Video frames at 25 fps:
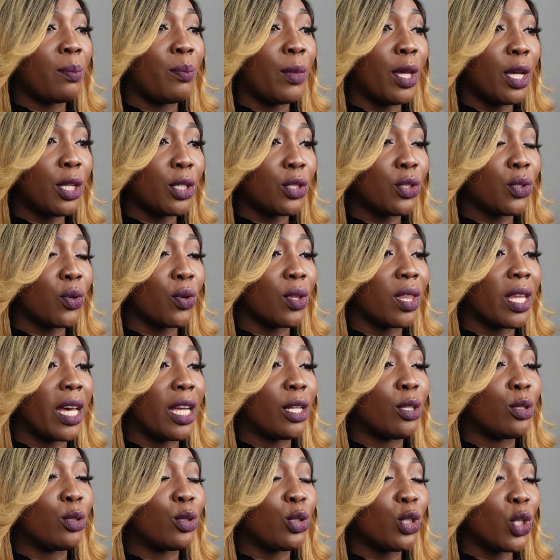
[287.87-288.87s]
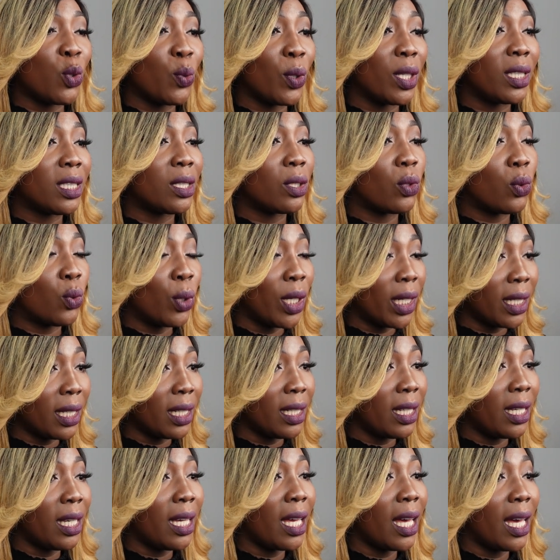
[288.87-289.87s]
make sure that you do it
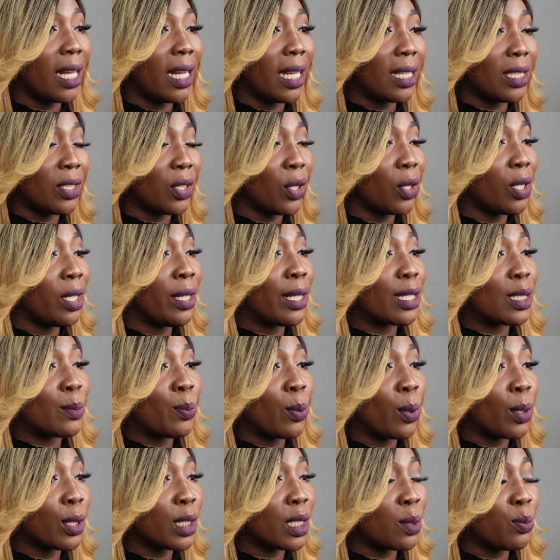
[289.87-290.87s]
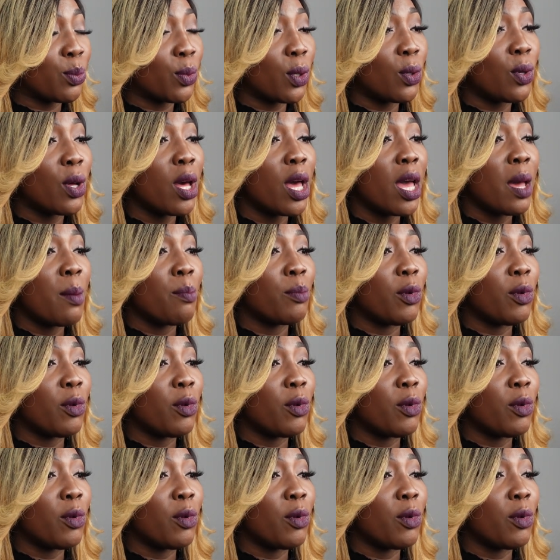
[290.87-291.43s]
quickly and as early as possible